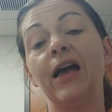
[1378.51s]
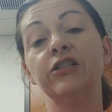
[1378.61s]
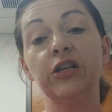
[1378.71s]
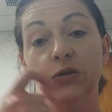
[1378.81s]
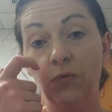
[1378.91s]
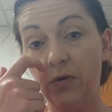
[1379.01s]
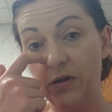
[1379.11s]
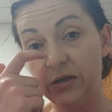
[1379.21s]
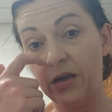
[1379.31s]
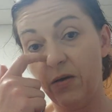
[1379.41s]
I just
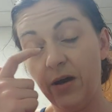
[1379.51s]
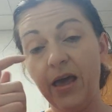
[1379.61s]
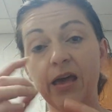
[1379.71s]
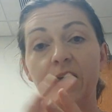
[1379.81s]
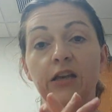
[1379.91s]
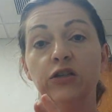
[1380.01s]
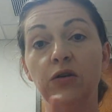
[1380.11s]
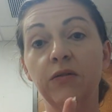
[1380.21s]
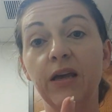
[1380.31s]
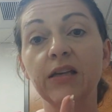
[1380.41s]
wanted to go ahead
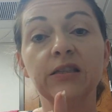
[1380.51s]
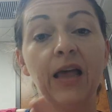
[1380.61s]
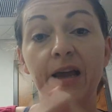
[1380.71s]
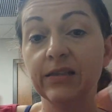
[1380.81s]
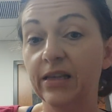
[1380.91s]
and do this, like I